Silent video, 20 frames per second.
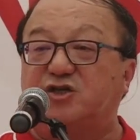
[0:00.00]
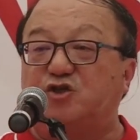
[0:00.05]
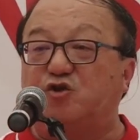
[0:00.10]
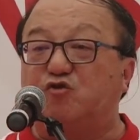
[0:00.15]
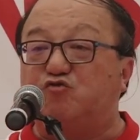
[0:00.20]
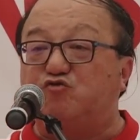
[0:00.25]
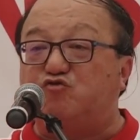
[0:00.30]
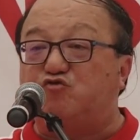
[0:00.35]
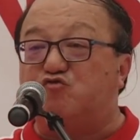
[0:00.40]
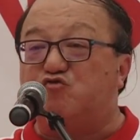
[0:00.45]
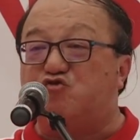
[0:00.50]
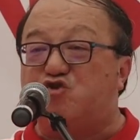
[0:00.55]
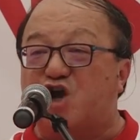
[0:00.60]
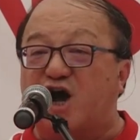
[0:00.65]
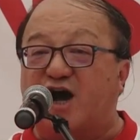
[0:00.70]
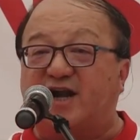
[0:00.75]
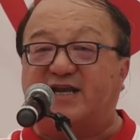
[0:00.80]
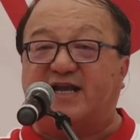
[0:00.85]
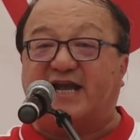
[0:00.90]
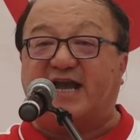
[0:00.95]
You do
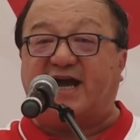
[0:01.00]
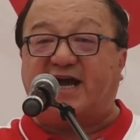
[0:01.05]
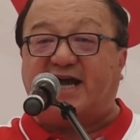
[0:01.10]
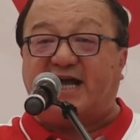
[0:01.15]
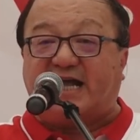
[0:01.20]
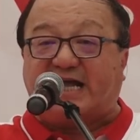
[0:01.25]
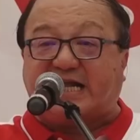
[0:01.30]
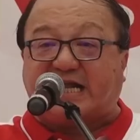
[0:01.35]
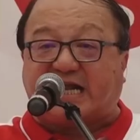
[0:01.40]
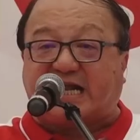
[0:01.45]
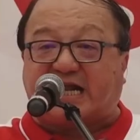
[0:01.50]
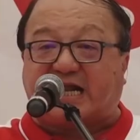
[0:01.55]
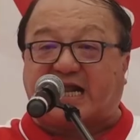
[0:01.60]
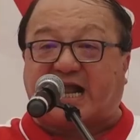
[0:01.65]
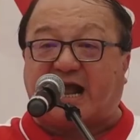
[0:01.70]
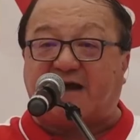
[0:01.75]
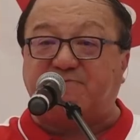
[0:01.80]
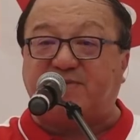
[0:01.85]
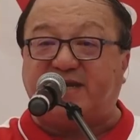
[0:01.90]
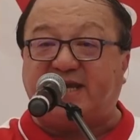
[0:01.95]
not
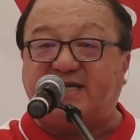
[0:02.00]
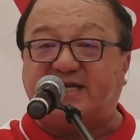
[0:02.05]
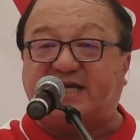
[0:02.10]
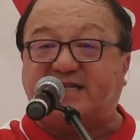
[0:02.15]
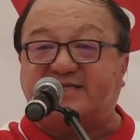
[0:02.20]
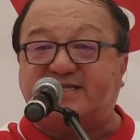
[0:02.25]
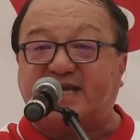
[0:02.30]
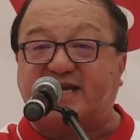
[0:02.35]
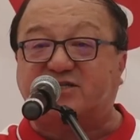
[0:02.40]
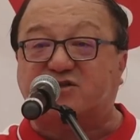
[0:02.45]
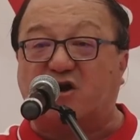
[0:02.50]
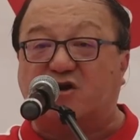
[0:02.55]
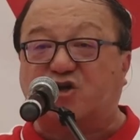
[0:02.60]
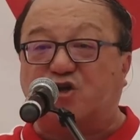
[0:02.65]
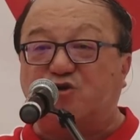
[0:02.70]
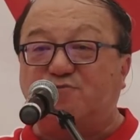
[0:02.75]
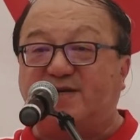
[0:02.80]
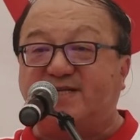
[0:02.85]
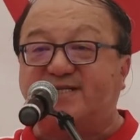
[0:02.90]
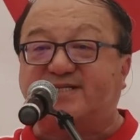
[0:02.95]
come in and take
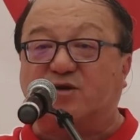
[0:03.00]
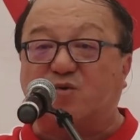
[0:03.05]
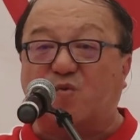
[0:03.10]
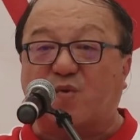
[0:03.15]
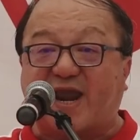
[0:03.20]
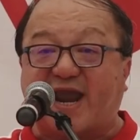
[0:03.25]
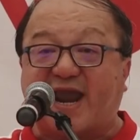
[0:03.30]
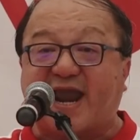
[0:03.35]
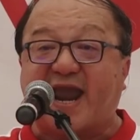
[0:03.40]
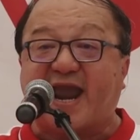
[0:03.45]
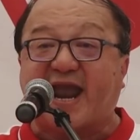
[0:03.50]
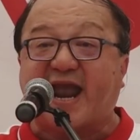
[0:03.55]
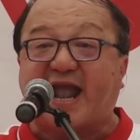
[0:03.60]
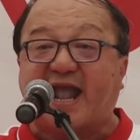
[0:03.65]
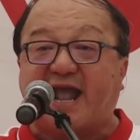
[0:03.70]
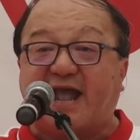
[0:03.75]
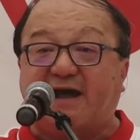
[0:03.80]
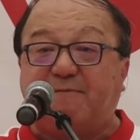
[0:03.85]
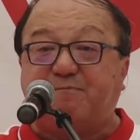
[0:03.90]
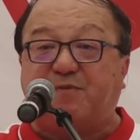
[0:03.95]
documents away,
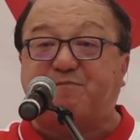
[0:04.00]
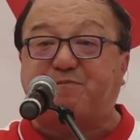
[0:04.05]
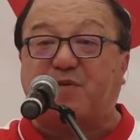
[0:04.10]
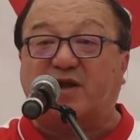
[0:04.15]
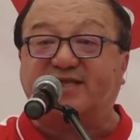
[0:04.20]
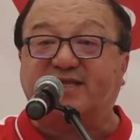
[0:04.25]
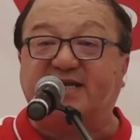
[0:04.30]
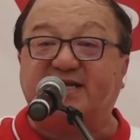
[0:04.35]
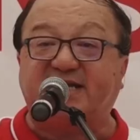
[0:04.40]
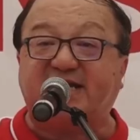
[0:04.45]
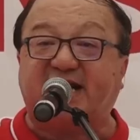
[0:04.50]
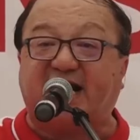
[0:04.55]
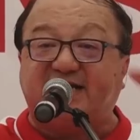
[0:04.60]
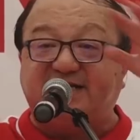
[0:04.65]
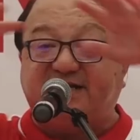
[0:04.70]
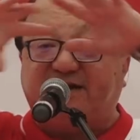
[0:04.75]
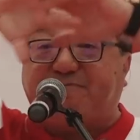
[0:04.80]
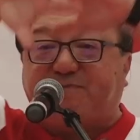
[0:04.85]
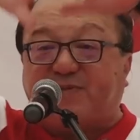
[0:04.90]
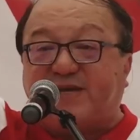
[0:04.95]
purportedly
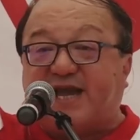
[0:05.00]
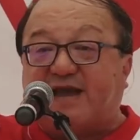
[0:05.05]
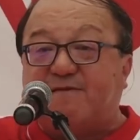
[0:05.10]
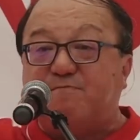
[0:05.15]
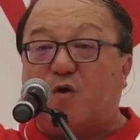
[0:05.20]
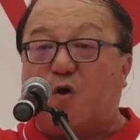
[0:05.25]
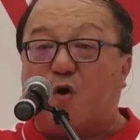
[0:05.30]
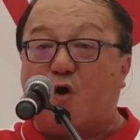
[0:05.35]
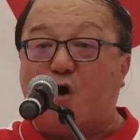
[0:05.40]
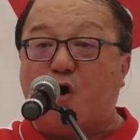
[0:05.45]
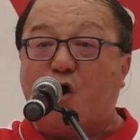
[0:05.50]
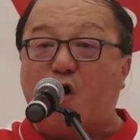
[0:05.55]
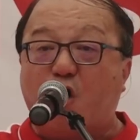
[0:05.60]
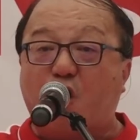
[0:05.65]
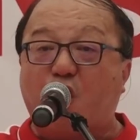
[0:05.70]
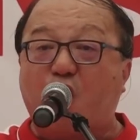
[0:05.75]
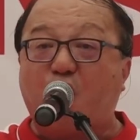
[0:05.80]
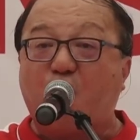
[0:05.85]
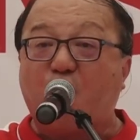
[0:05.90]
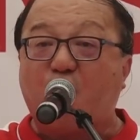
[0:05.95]
under PMO,
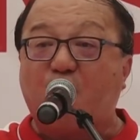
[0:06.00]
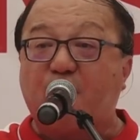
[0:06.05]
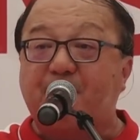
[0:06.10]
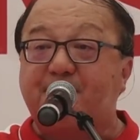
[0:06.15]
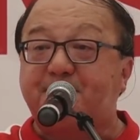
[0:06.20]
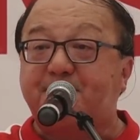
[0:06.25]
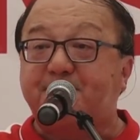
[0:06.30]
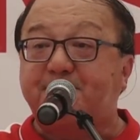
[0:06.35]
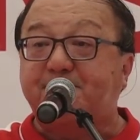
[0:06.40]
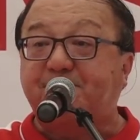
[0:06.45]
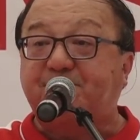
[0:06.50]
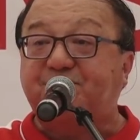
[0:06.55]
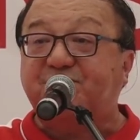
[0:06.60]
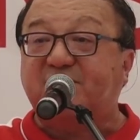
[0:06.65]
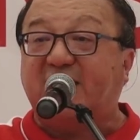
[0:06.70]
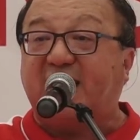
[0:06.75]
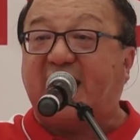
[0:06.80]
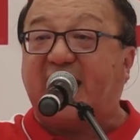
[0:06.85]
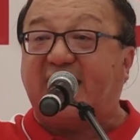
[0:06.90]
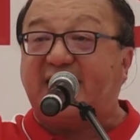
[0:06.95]

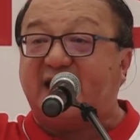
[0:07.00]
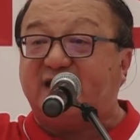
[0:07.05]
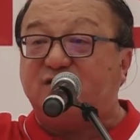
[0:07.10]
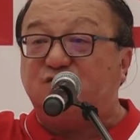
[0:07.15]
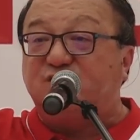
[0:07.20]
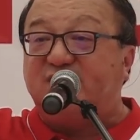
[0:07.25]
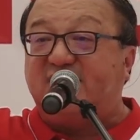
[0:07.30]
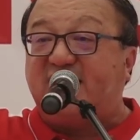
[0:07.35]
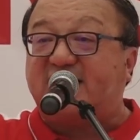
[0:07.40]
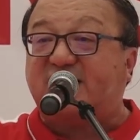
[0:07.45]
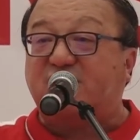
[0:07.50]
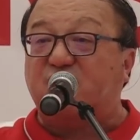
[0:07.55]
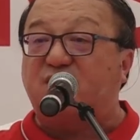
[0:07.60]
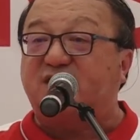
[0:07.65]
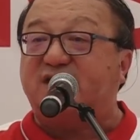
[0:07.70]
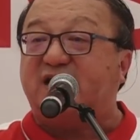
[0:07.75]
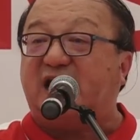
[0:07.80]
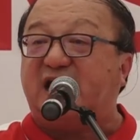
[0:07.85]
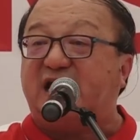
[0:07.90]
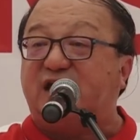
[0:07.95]
and then you later
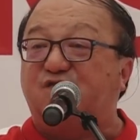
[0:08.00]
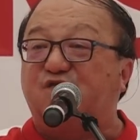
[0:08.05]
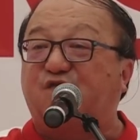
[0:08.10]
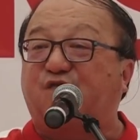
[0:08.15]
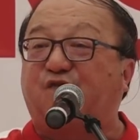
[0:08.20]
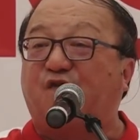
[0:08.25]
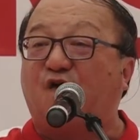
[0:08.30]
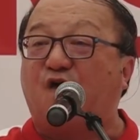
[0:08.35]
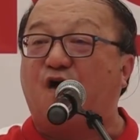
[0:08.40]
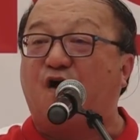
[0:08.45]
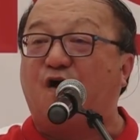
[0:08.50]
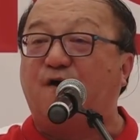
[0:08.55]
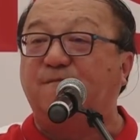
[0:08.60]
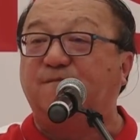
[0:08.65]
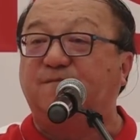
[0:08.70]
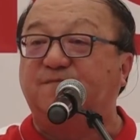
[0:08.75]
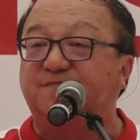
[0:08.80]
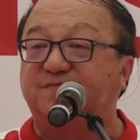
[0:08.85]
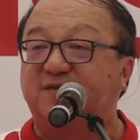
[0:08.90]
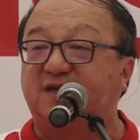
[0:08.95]
on
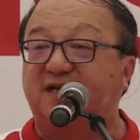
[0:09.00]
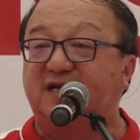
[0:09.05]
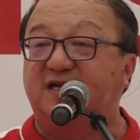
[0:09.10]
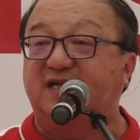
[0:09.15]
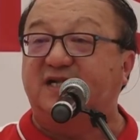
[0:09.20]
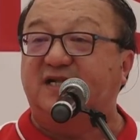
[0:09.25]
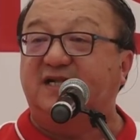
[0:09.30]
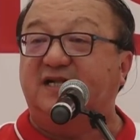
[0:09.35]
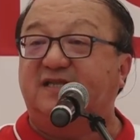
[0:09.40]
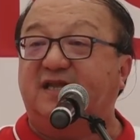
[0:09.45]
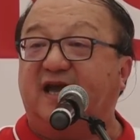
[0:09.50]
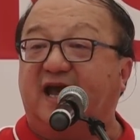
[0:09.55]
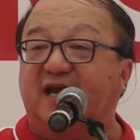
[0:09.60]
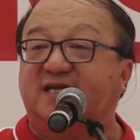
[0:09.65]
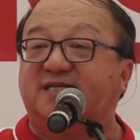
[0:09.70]
inform the